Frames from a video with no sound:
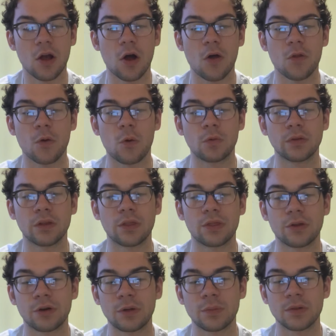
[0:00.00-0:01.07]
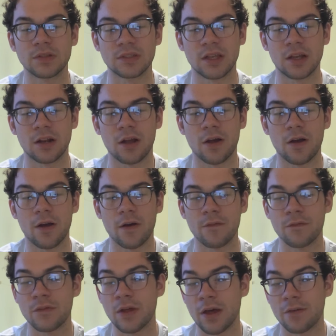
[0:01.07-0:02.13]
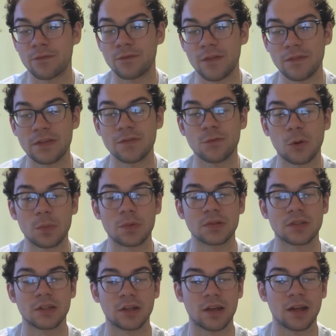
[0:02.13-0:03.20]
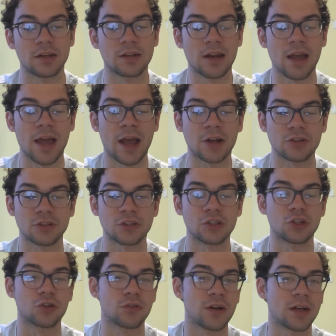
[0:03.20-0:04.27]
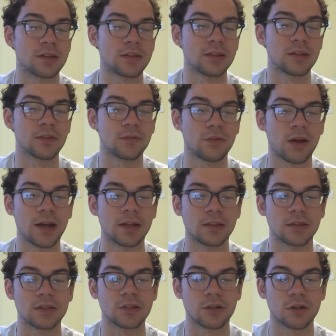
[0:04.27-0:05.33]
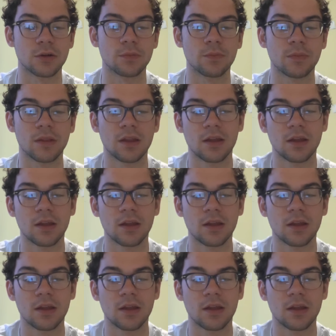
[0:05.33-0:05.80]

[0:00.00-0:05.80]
although only 30% of that 54% had actually correctly defined the term.